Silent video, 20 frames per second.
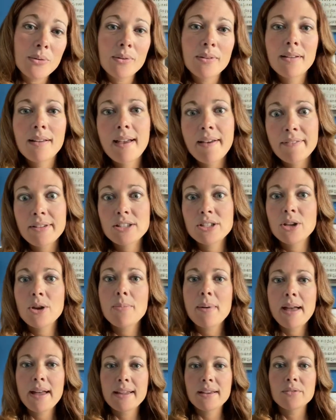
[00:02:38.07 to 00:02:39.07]
having to go
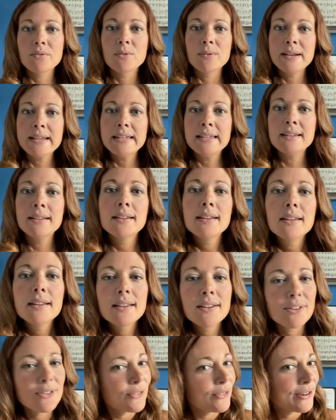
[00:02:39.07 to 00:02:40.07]
back and
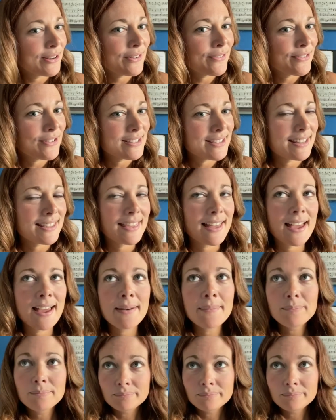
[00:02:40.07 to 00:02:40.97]
revisit that.